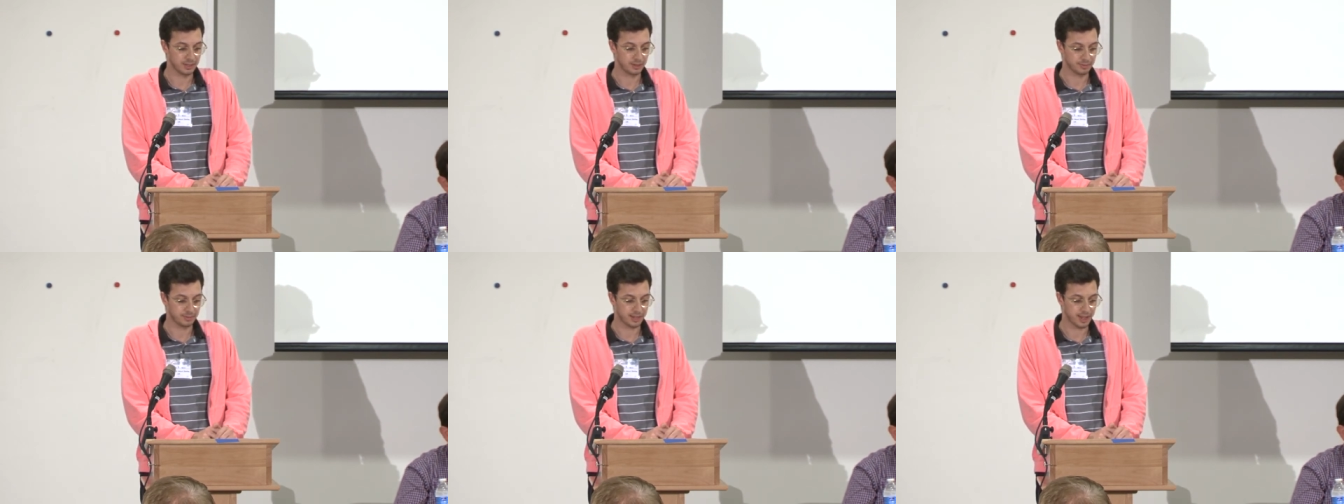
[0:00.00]

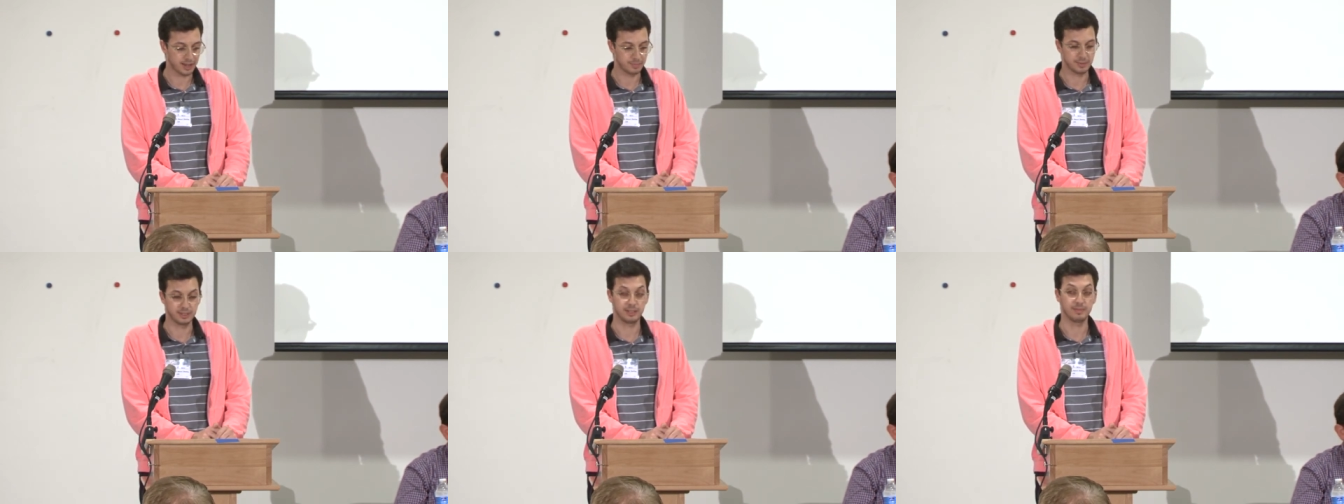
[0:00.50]
though they
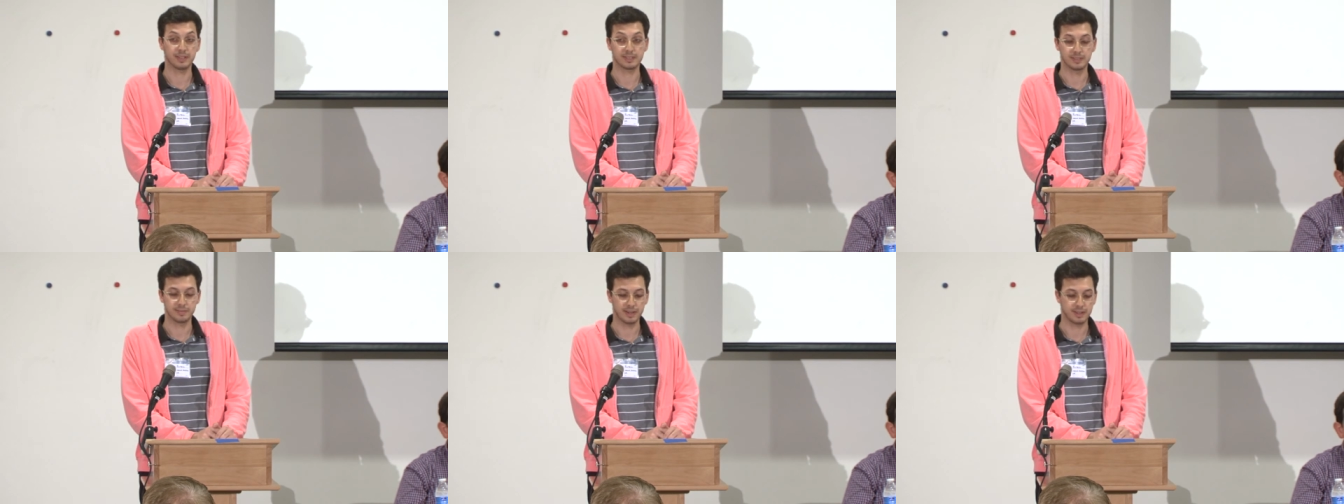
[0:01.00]
hadn't been
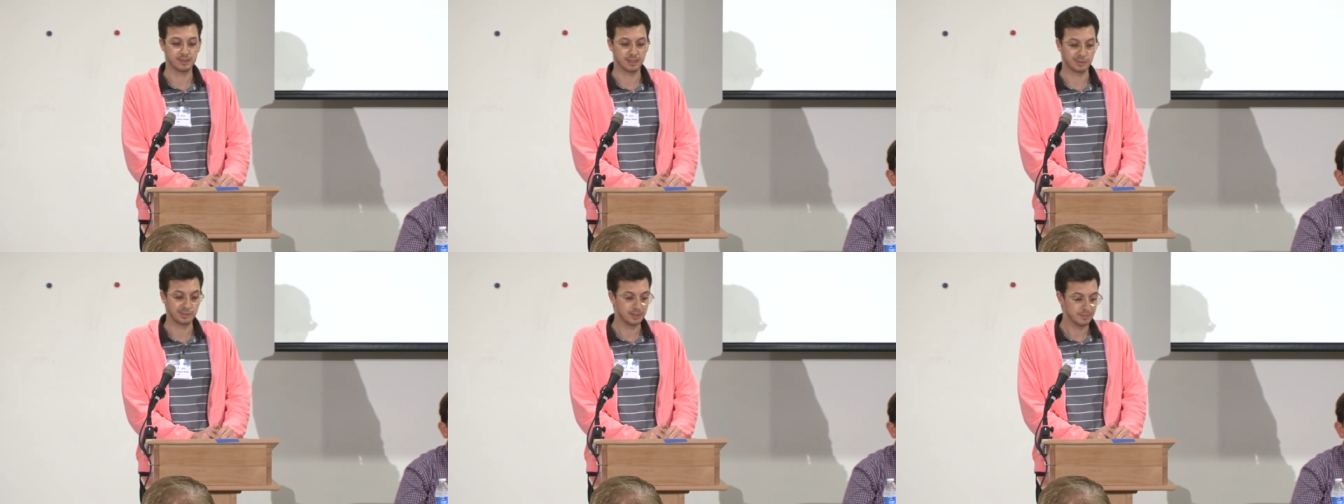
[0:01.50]
convicted of
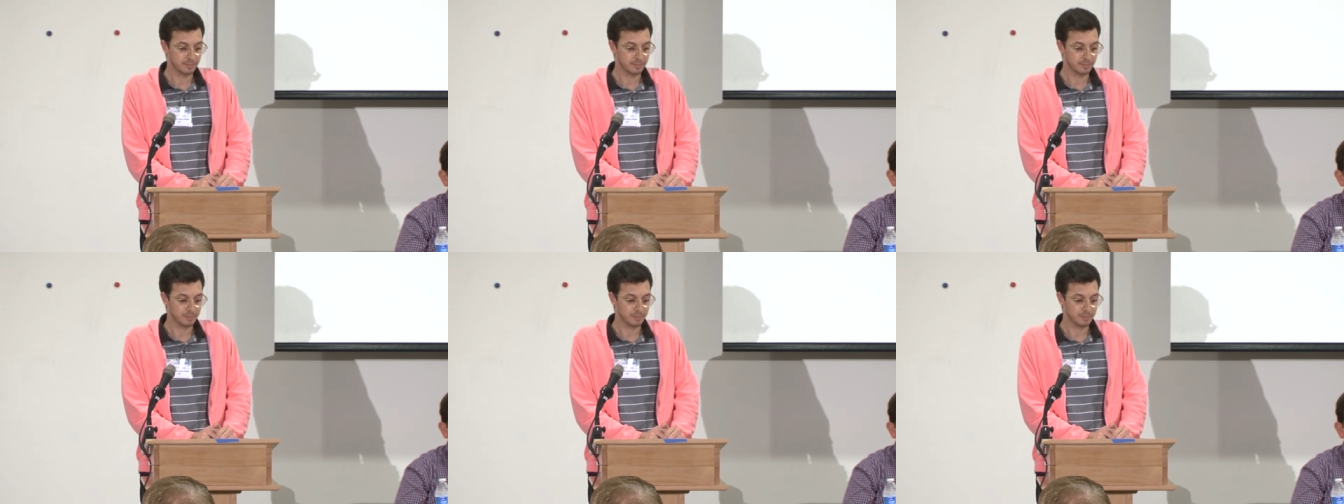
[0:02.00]
anything.